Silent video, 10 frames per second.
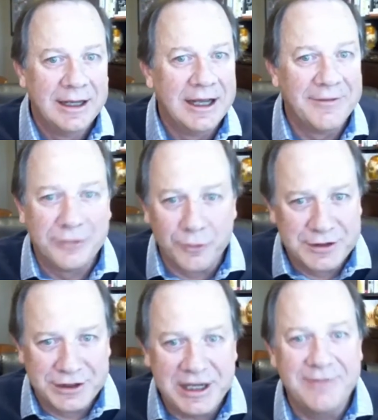if the
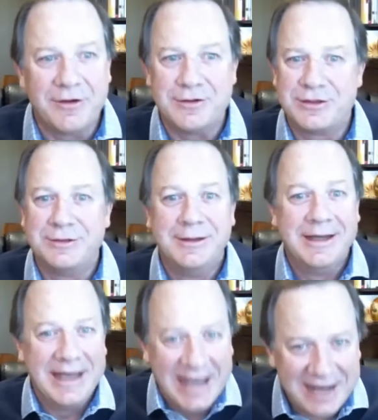receivers
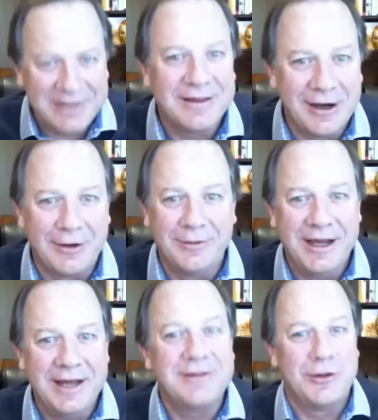hit their
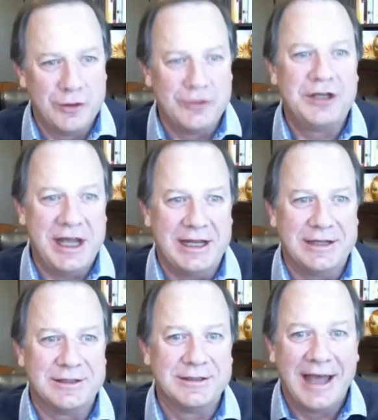
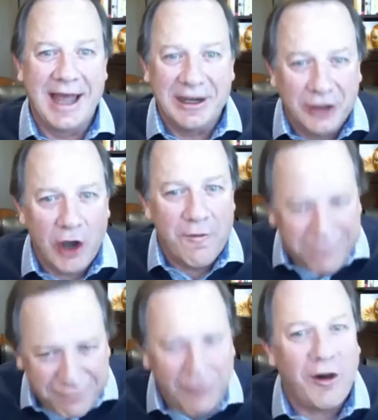routines and go
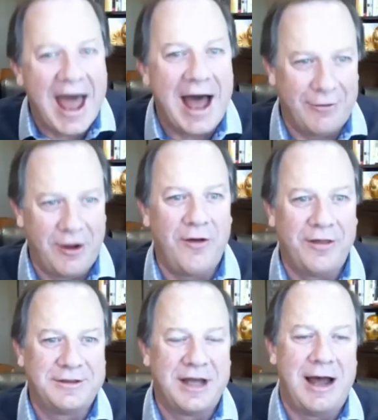full out all the
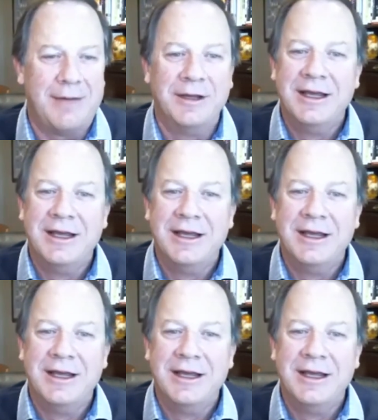time,